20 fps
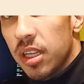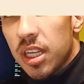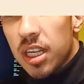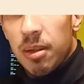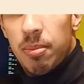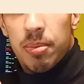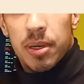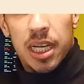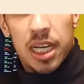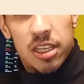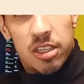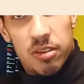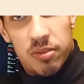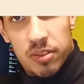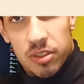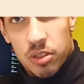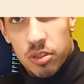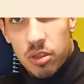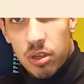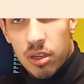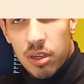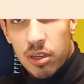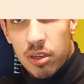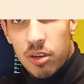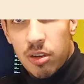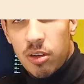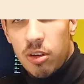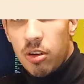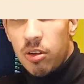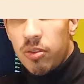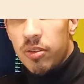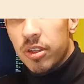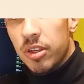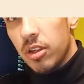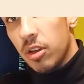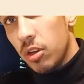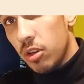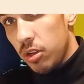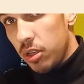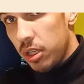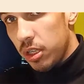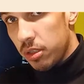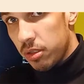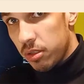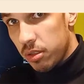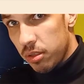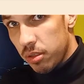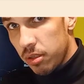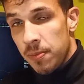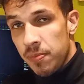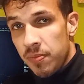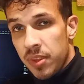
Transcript: the price of the stock over the earnings.